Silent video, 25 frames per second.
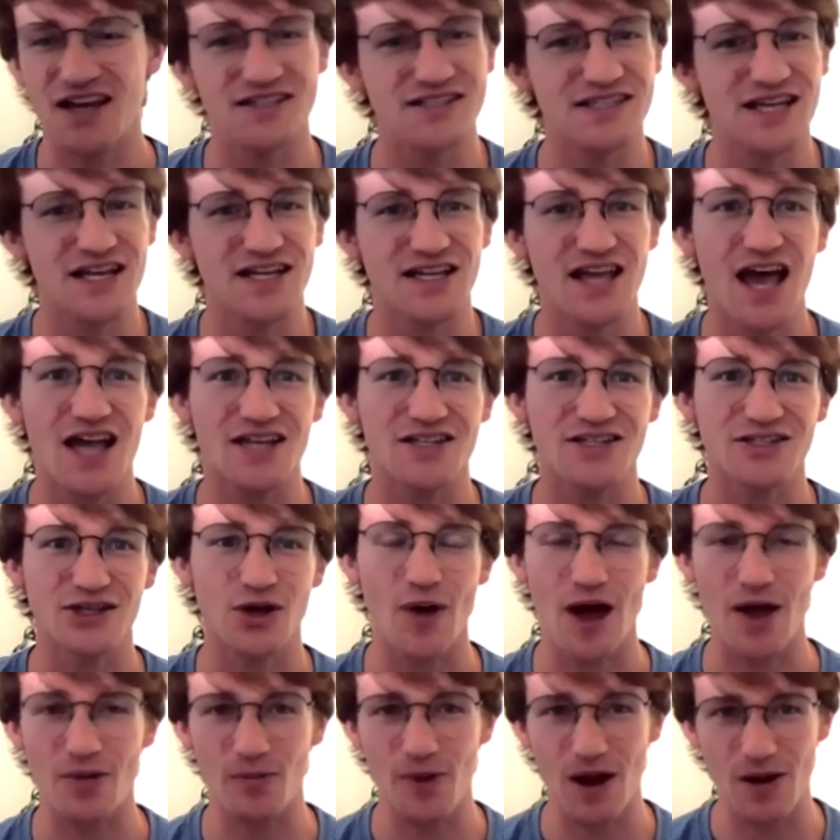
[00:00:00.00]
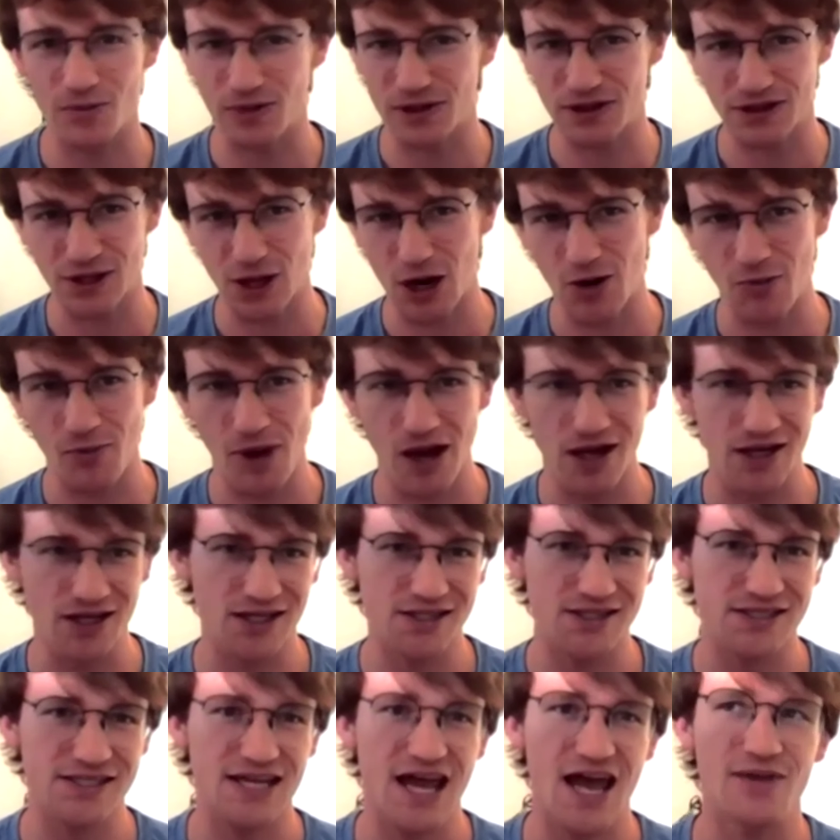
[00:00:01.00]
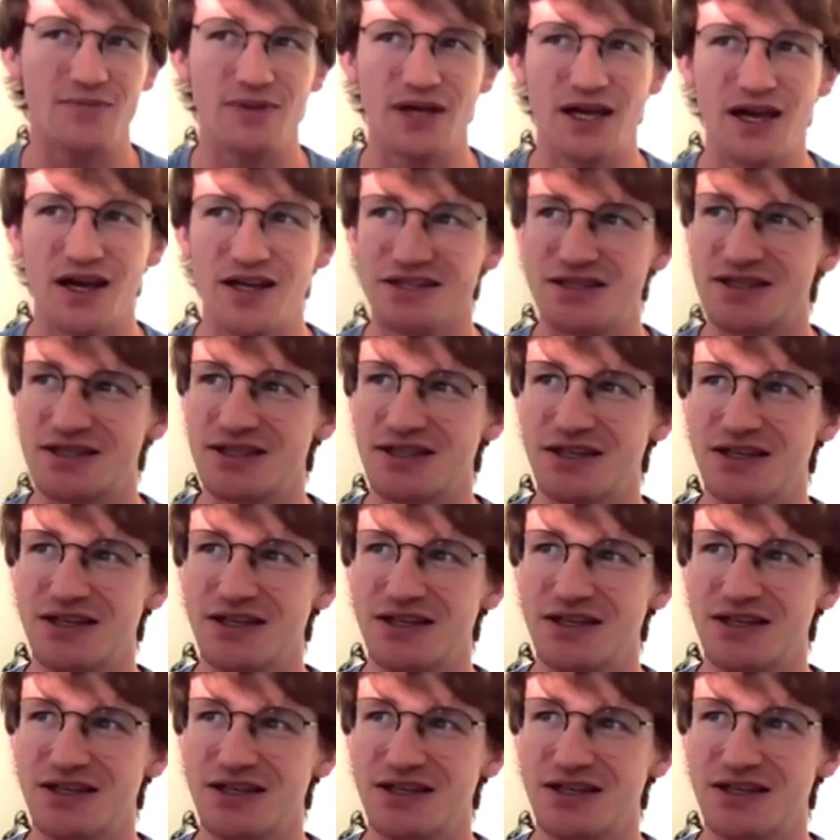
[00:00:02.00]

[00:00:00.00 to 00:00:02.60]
of said yes. So I went with their money instead because